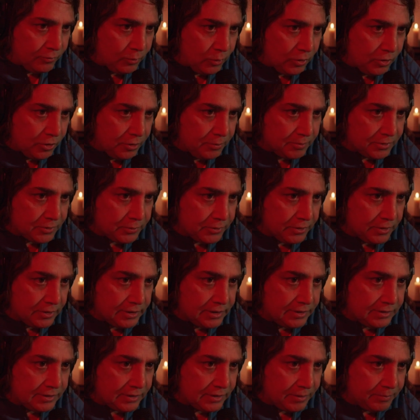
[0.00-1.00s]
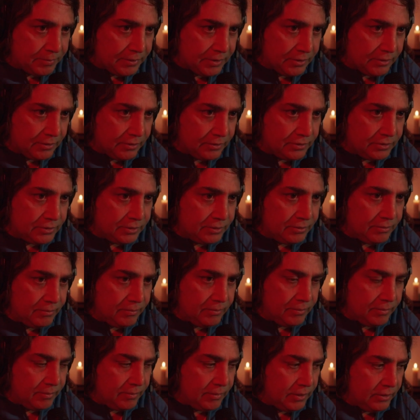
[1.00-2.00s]
of worms, really, isn't it? Because you
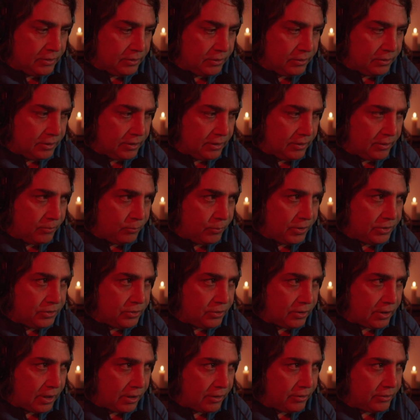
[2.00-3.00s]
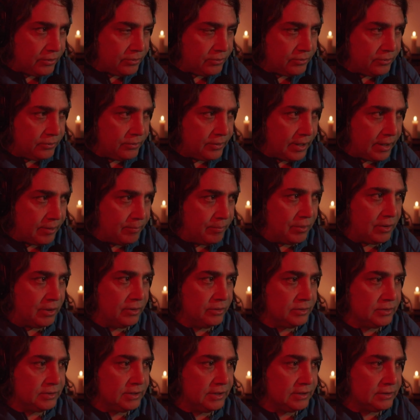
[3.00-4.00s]
when you're going through that
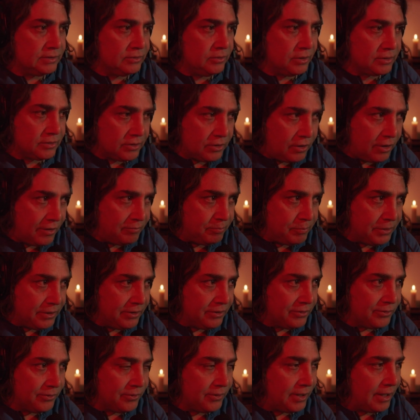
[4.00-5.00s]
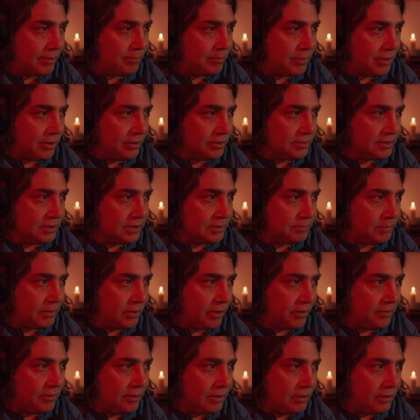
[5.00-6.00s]
process, not that I've been through that process,
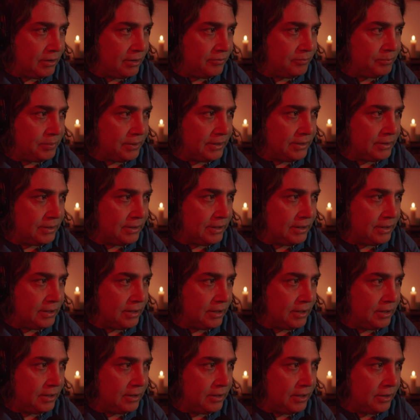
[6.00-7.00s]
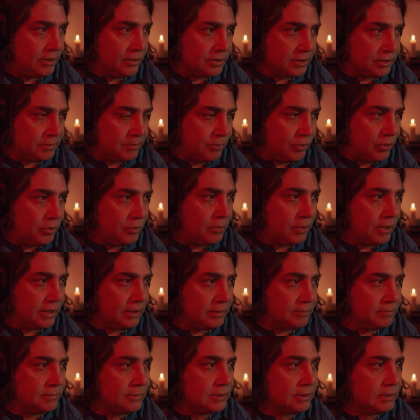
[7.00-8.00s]
but I think I've been there in a small
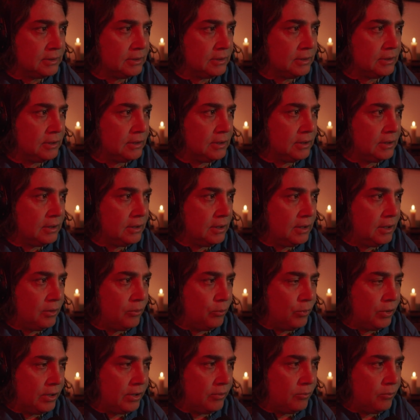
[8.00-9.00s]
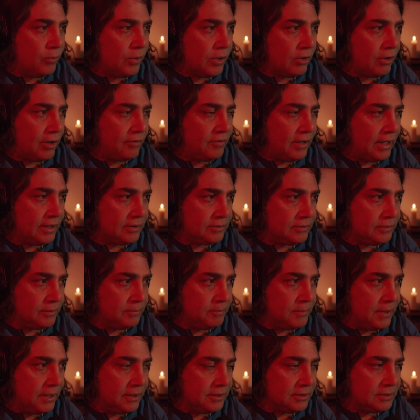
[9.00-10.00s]
way where I've had
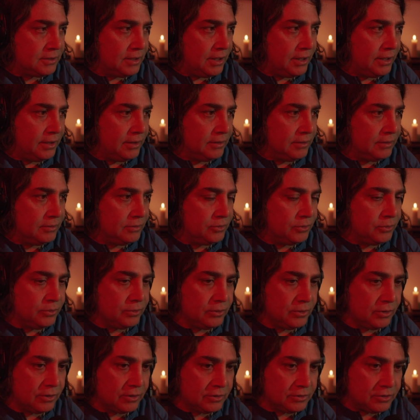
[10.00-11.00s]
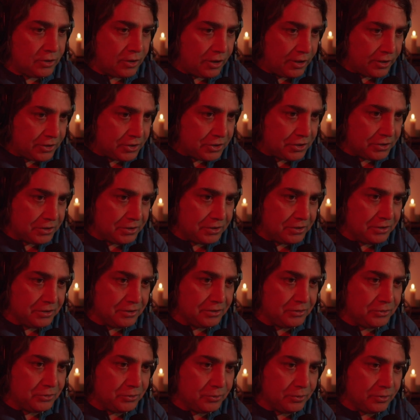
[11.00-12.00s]
to meditate and do a lot of Tai Chi
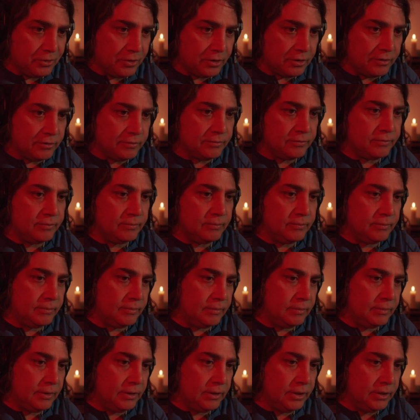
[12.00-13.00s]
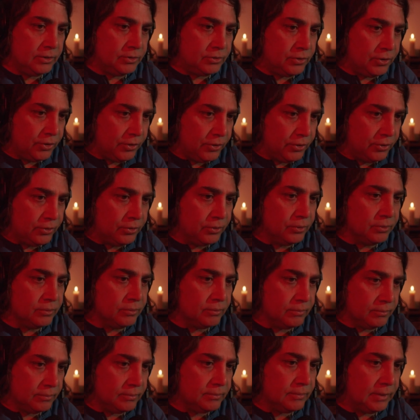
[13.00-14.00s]
and do a lot of
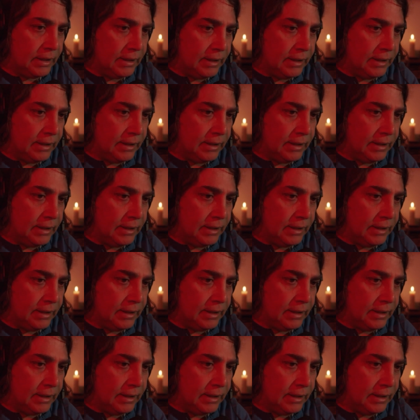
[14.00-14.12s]
internal